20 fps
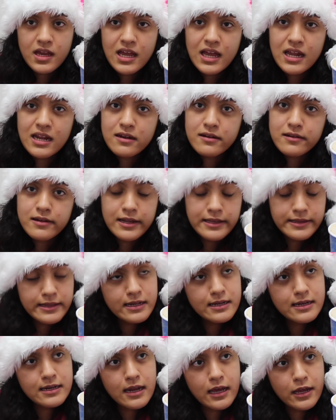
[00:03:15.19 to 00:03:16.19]
And
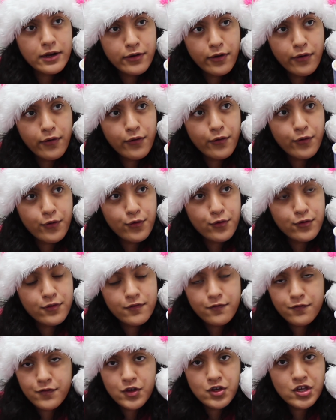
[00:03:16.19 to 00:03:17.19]
little did I know,
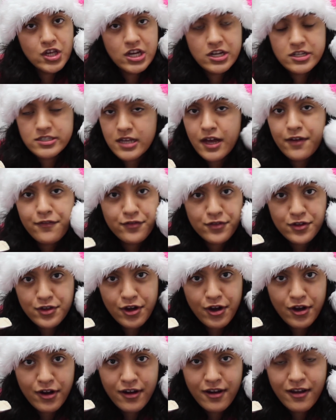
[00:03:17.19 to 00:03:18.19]
a few years
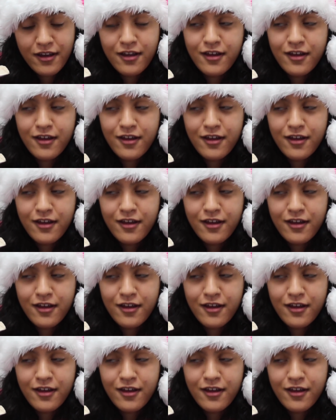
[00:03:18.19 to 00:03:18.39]
after,